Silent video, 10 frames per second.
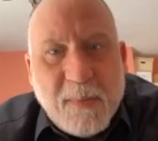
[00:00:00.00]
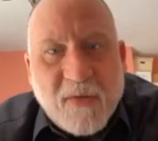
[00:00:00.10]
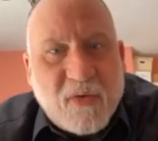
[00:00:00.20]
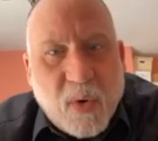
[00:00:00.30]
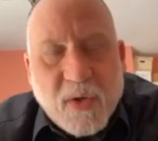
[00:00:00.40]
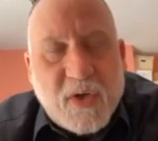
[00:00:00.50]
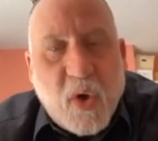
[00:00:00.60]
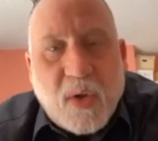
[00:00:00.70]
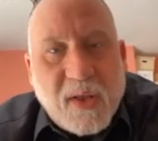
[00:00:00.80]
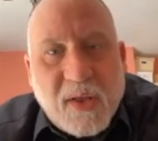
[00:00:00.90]
But of course,
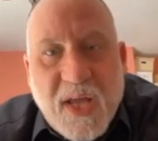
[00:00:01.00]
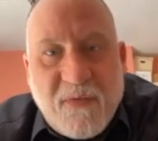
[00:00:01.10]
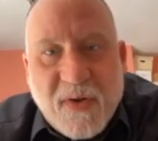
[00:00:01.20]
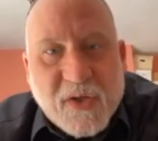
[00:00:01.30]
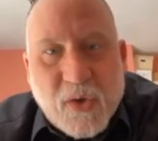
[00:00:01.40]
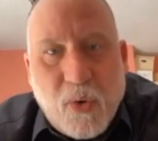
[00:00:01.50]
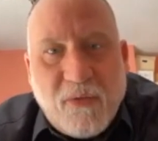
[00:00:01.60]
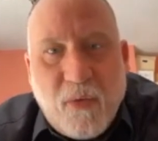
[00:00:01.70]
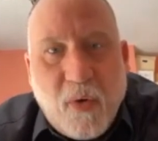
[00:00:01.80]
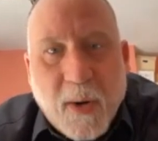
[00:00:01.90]
coca leaf in its whole
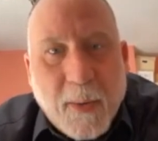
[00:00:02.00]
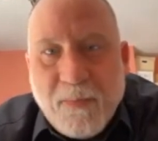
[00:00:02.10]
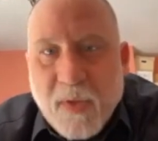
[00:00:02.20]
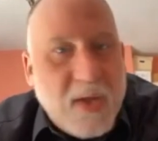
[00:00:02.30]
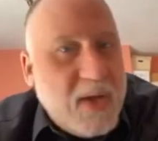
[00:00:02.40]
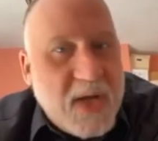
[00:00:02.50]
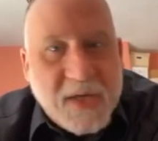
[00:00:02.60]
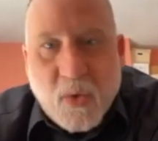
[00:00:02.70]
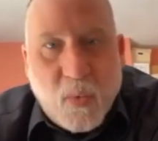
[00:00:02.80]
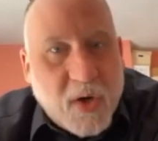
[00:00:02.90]
form
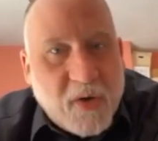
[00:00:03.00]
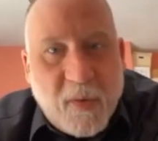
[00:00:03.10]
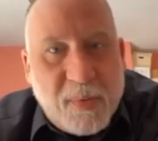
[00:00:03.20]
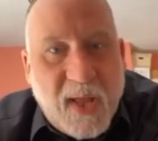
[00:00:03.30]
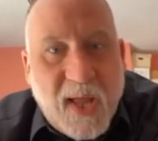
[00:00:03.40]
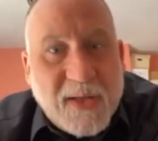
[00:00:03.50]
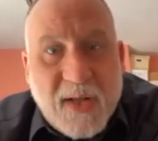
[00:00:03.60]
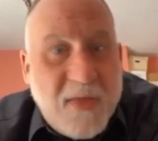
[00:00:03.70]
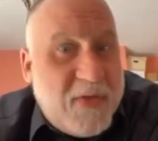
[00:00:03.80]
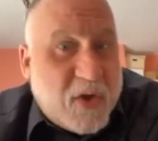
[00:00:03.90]
is a wonderful plant. And
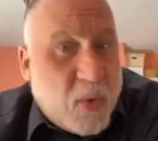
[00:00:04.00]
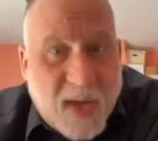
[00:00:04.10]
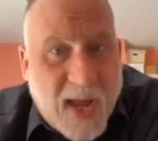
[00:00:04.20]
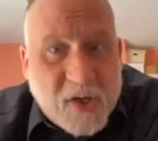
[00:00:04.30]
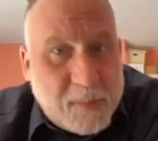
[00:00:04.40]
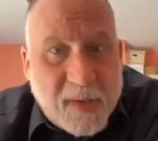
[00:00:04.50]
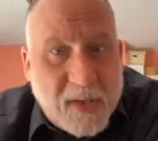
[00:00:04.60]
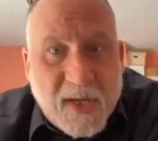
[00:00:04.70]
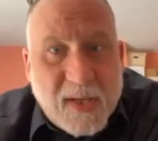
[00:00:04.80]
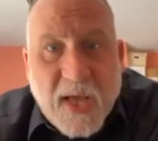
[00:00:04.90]
I think cocaine should be
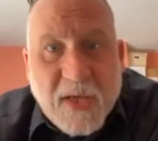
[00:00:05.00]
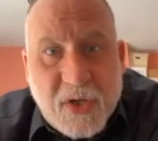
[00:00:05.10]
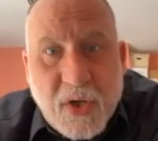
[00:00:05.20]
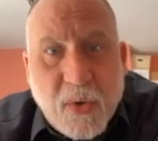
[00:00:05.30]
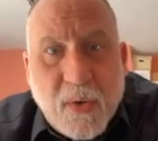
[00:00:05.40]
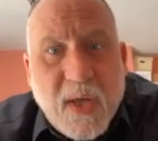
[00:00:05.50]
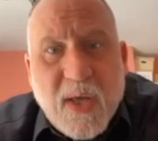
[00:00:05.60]
legalized too.